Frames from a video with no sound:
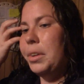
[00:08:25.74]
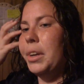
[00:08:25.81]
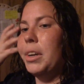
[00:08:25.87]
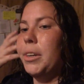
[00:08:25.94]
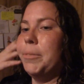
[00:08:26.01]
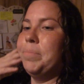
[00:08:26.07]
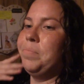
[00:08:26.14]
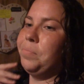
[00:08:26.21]

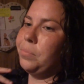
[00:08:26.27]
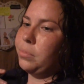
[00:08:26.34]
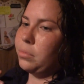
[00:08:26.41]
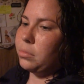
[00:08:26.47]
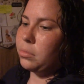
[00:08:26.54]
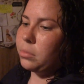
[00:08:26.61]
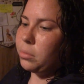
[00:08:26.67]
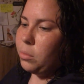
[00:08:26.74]
Um,
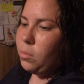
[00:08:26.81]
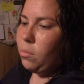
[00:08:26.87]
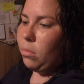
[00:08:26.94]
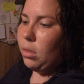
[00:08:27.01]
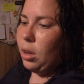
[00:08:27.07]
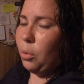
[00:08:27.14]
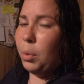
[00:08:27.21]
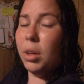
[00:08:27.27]

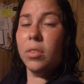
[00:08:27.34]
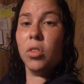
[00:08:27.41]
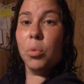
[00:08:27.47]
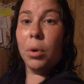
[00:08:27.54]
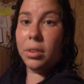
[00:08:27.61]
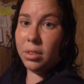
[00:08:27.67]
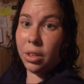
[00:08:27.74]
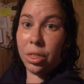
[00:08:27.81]
we also
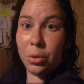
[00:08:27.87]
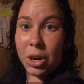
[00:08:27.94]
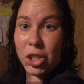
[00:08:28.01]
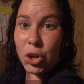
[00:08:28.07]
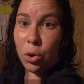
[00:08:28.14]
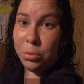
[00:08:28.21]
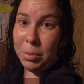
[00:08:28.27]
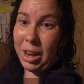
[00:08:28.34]
worked on
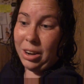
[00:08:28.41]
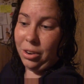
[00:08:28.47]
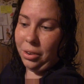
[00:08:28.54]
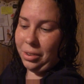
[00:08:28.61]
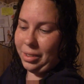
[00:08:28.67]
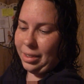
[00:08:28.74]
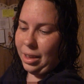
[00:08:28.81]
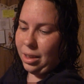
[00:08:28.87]
threshold
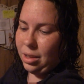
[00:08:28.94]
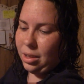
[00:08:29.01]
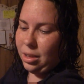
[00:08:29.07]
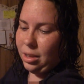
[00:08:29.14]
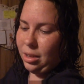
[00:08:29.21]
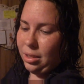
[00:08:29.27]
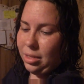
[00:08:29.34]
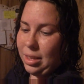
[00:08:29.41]
manners.
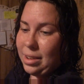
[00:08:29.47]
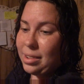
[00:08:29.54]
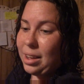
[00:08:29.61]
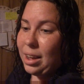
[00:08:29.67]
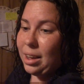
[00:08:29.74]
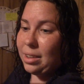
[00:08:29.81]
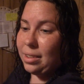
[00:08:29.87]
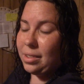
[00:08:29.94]
These
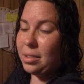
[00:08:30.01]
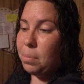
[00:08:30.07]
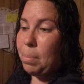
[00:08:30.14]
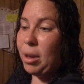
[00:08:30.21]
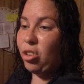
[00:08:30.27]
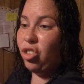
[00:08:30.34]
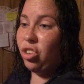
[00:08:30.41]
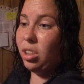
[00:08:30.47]
guys,
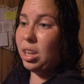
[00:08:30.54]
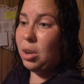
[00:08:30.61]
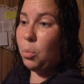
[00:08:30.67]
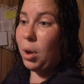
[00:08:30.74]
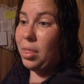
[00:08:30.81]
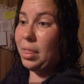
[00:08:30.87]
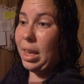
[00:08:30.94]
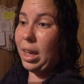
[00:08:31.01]
especially
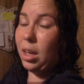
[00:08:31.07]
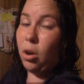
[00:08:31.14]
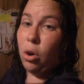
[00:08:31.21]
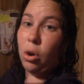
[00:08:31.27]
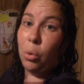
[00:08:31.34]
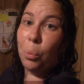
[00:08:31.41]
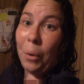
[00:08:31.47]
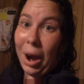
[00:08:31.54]
when they
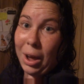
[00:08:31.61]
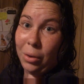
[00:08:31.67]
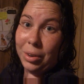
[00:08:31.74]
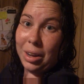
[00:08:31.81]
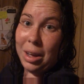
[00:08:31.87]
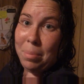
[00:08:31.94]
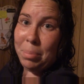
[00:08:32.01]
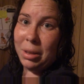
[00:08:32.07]
are riled
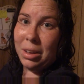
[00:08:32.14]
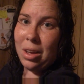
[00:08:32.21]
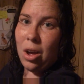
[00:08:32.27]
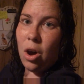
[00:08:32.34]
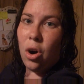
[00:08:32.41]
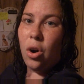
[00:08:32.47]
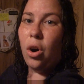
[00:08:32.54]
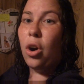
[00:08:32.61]
up,
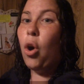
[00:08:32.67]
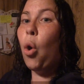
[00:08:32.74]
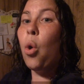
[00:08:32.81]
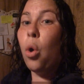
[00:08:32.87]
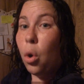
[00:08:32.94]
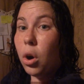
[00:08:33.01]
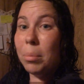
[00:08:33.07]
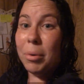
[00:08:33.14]
are
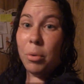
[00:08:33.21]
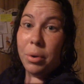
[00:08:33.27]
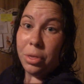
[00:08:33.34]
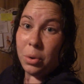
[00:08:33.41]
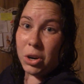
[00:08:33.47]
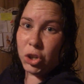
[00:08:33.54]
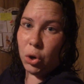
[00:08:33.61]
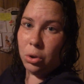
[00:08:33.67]
horrible with
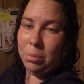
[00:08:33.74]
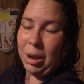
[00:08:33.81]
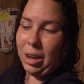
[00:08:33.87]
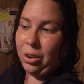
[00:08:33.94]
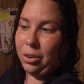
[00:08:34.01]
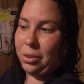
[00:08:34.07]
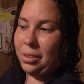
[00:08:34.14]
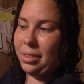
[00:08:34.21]
threshold
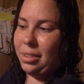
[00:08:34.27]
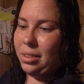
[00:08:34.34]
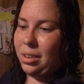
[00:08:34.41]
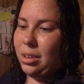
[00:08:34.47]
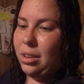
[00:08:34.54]
manners.